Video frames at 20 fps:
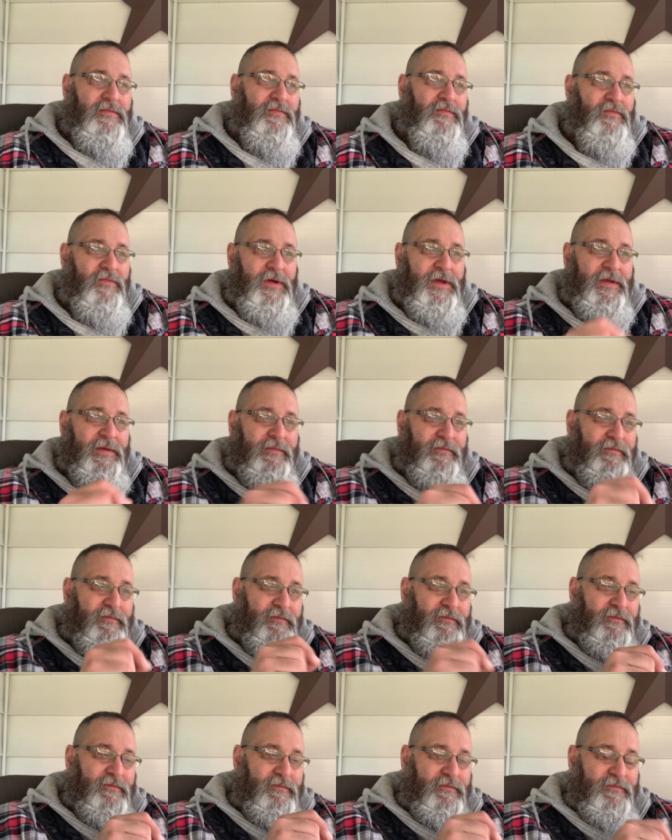We
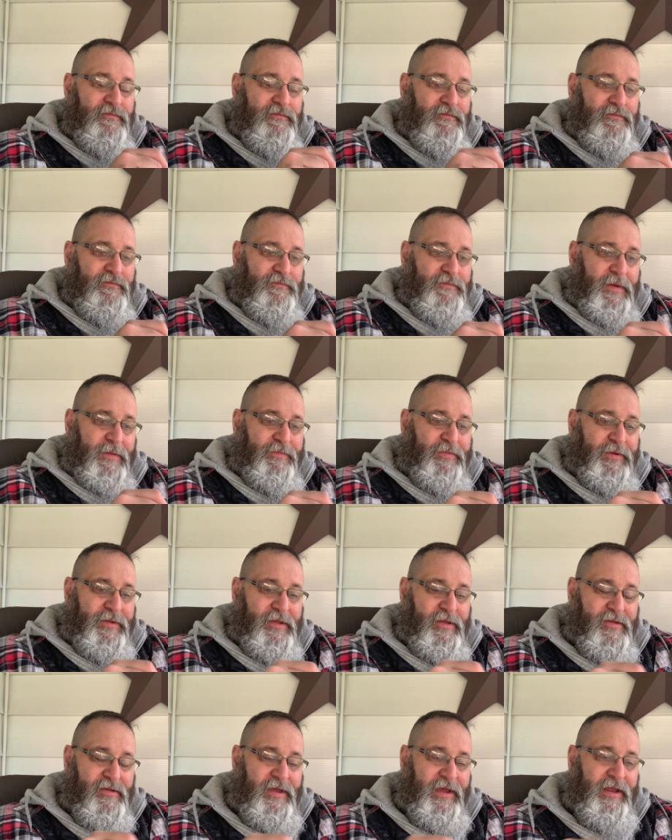I put
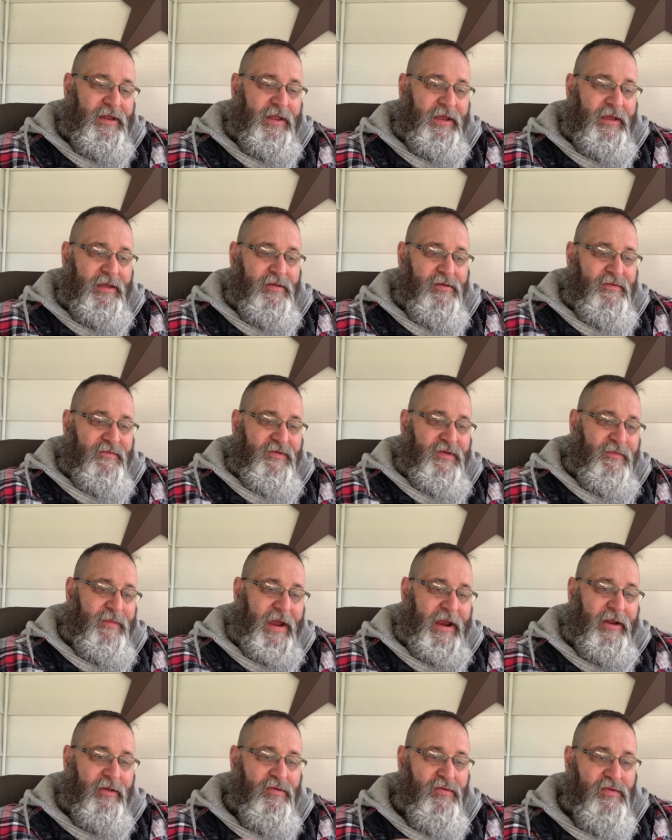the seedlings of
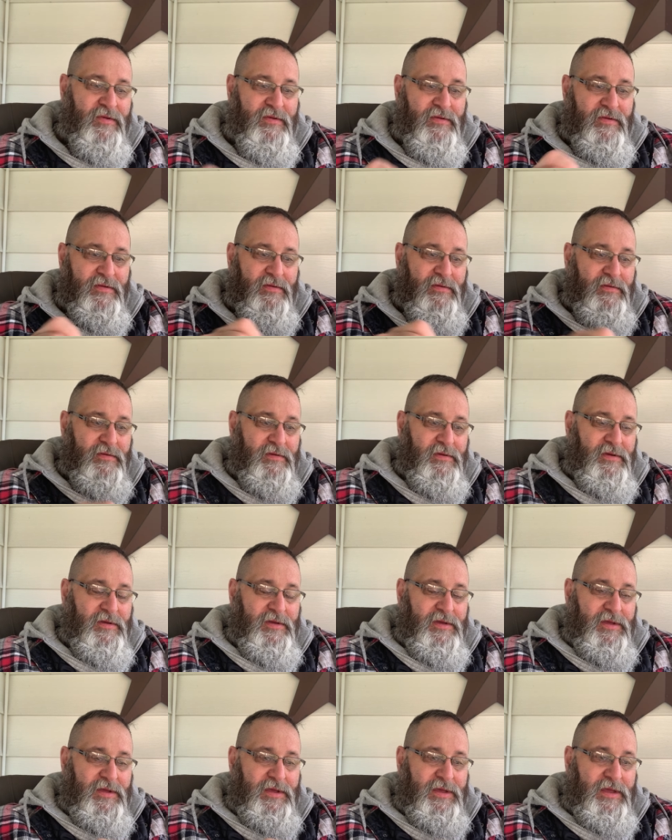tomatoes
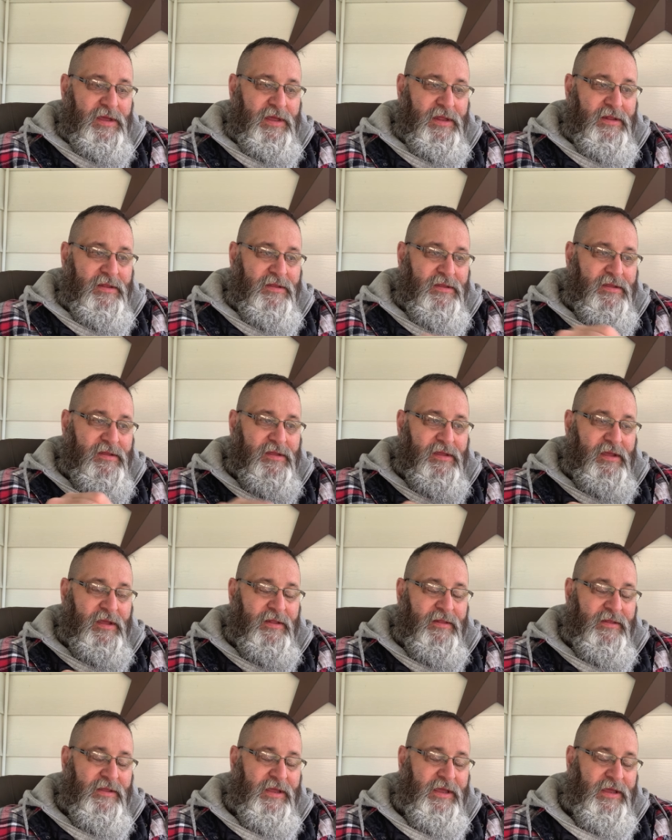in
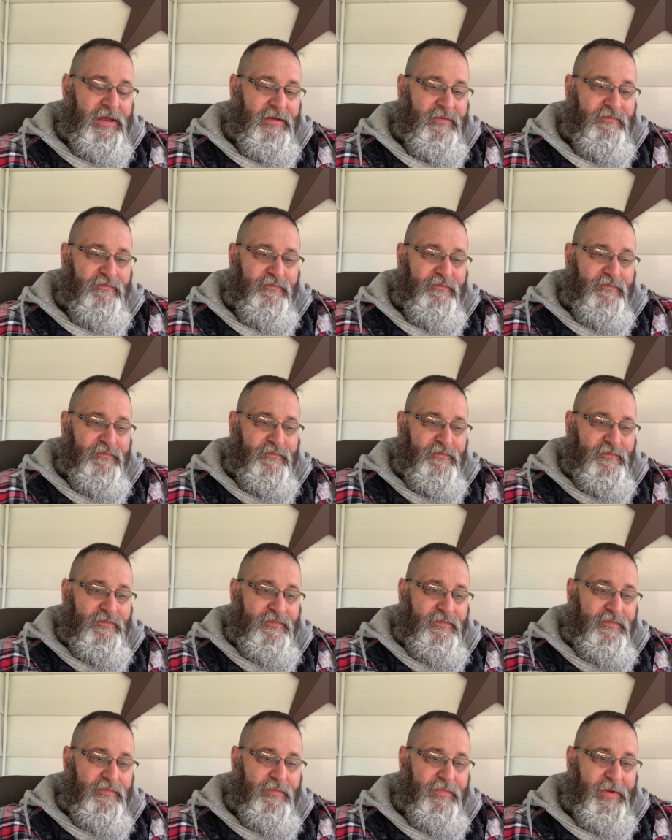the
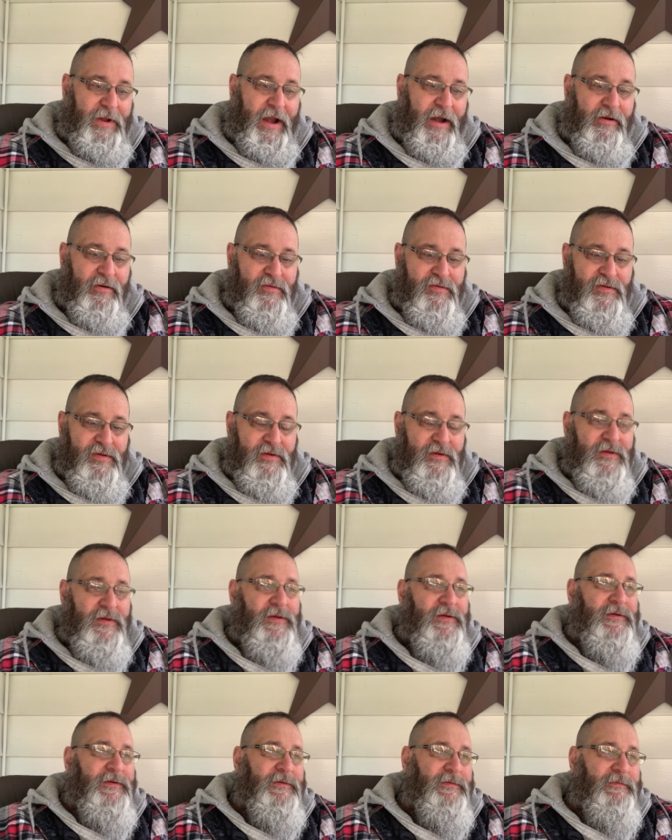planters,
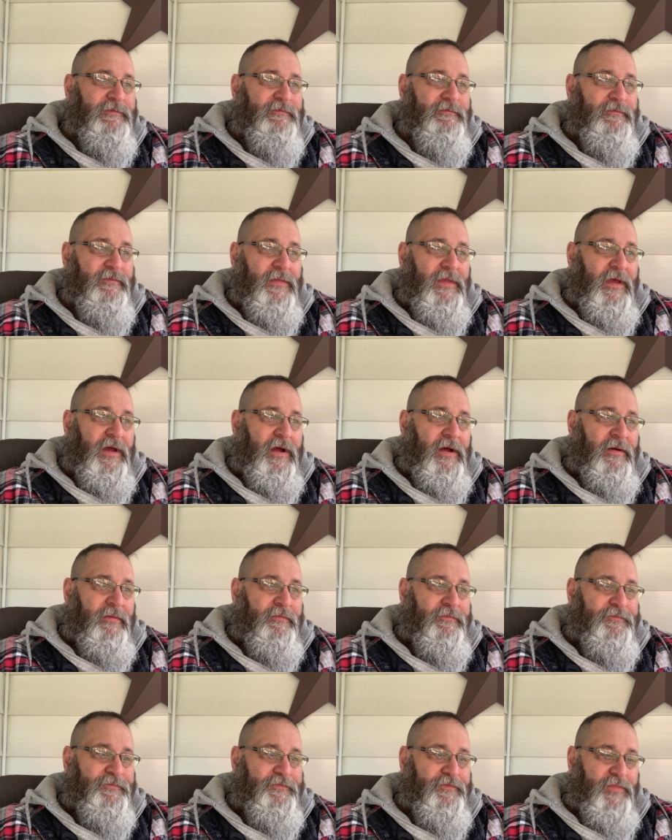
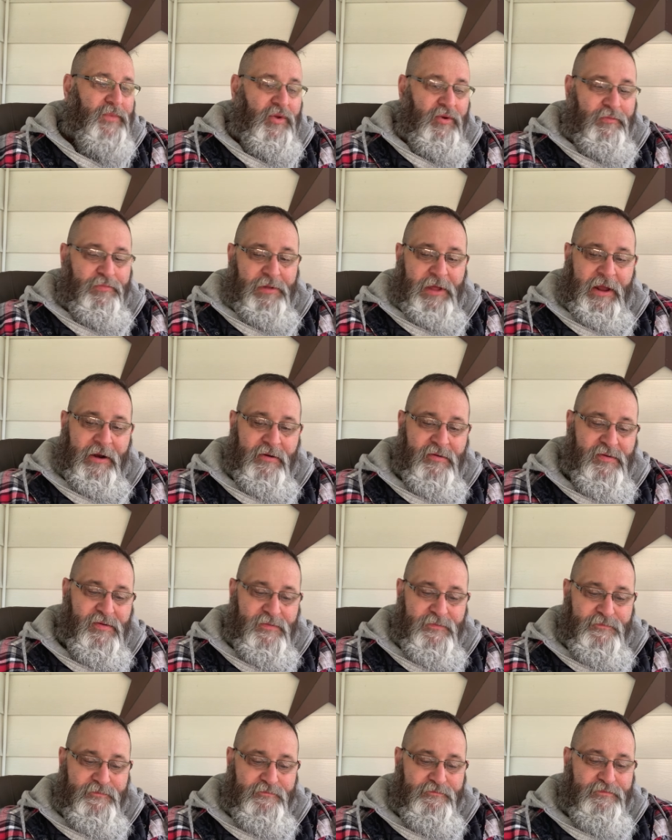little planters,
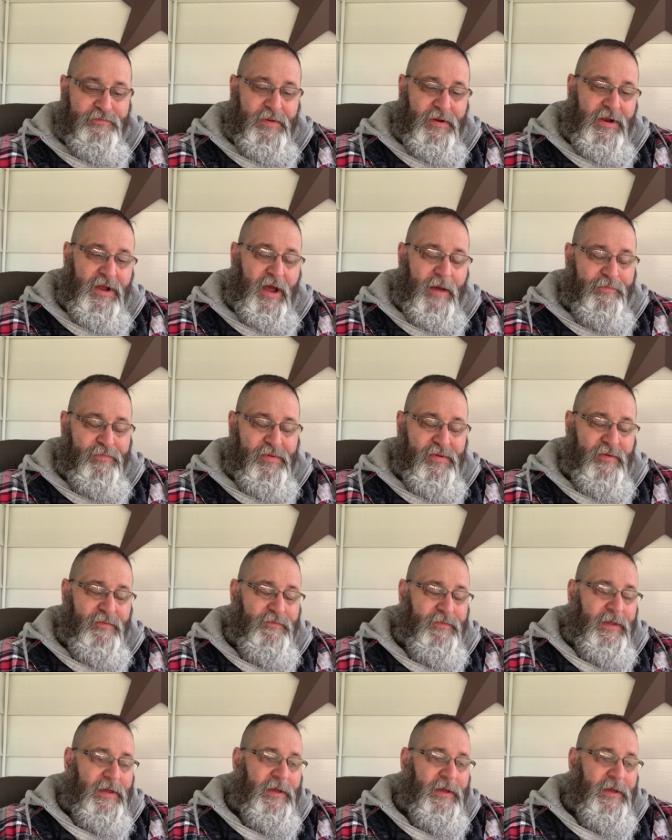the cups.